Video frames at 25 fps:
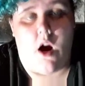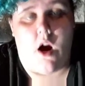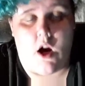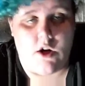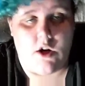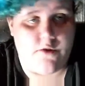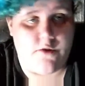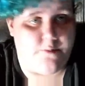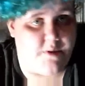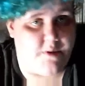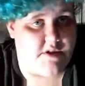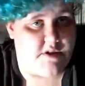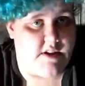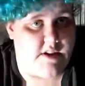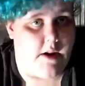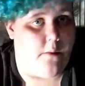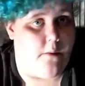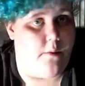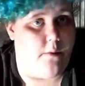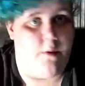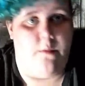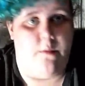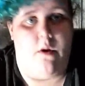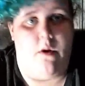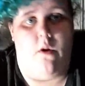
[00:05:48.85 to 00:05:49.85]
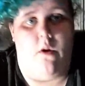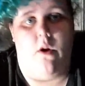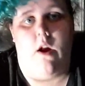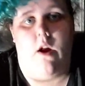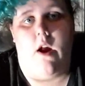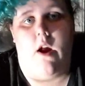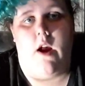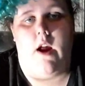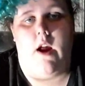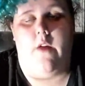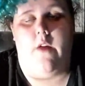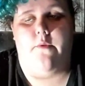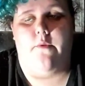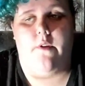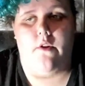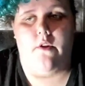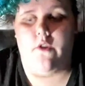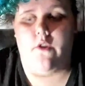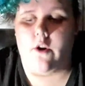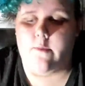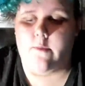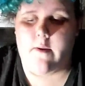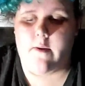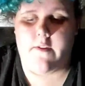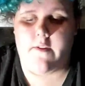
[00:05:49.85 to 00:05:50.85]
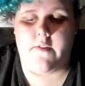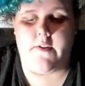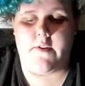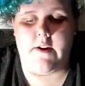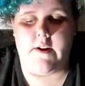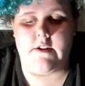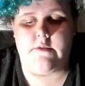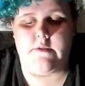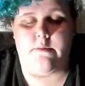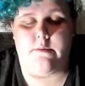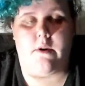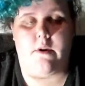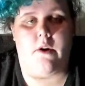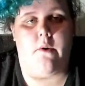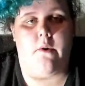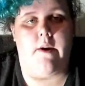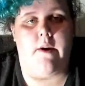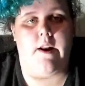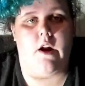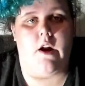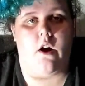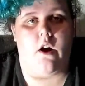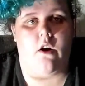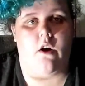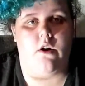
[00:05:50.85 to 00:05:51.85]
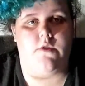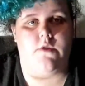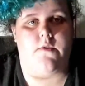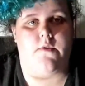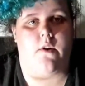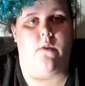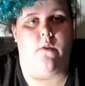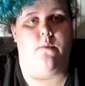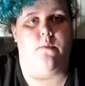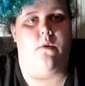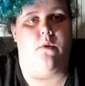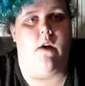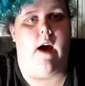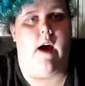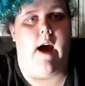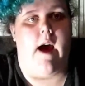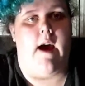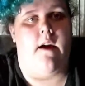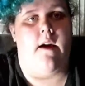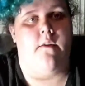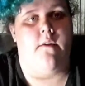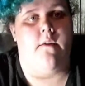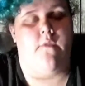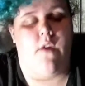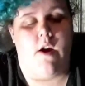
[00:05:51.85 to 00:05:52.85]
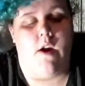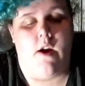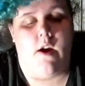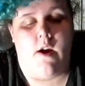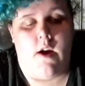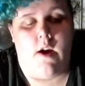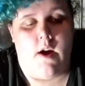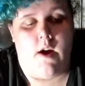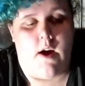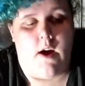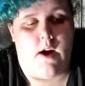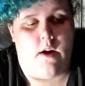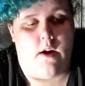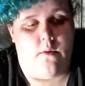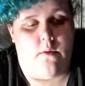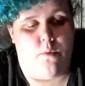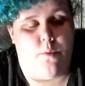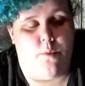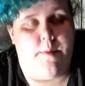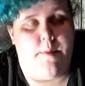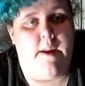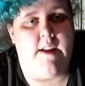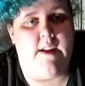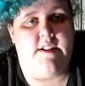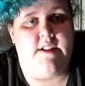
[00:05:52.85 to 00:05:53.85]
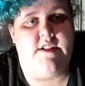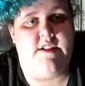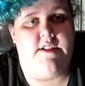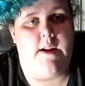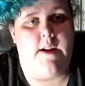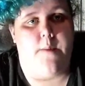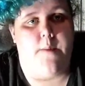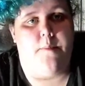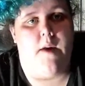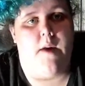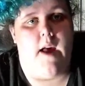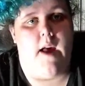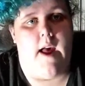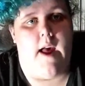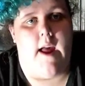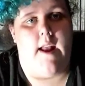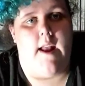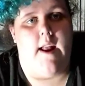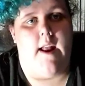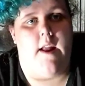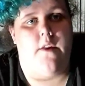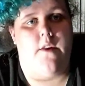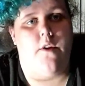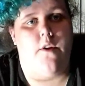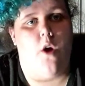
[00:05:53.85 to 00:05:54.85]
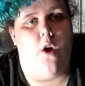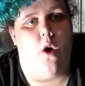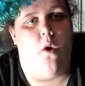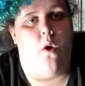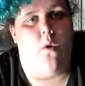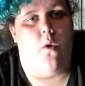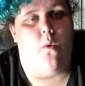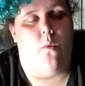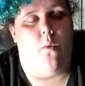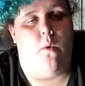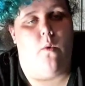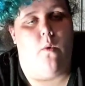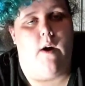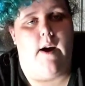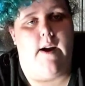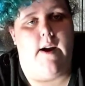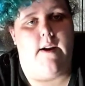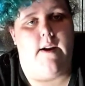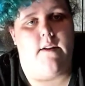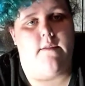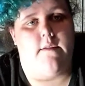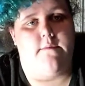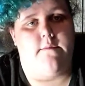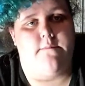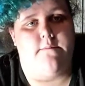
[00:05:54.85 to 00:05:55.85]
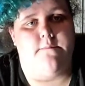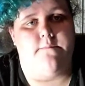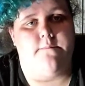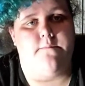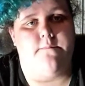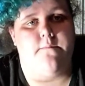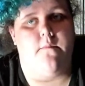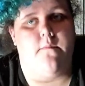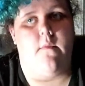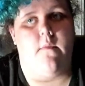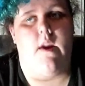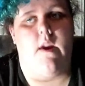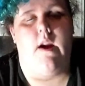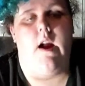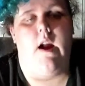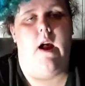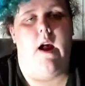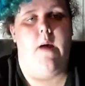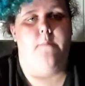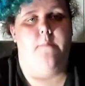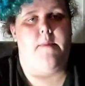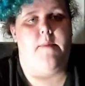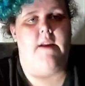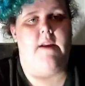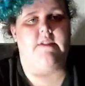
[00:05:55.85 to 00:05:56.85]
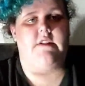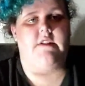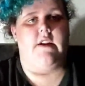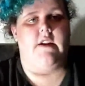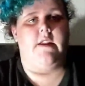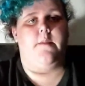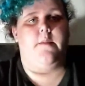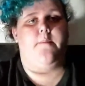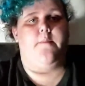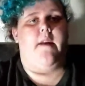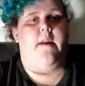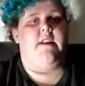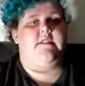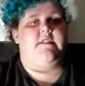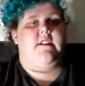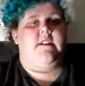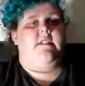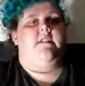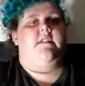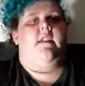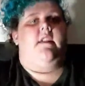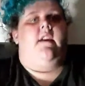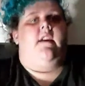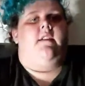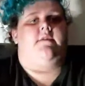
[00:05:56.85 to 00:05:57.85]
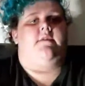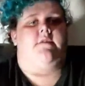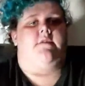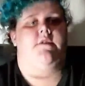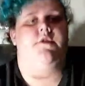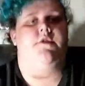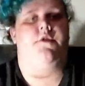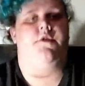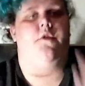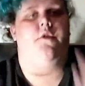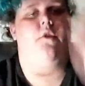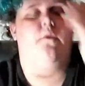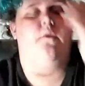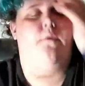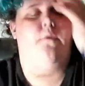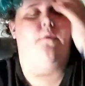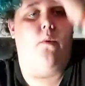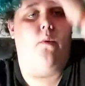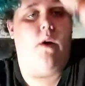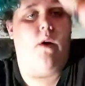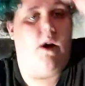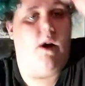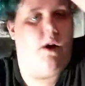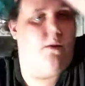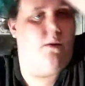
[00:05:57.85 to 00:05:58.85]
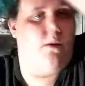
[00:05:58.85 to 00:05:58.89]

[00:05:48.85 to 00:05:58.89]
100% we will. If we learn about the things that we're going to college for, we'll be a step ahead and know what, basically the basic things to do for what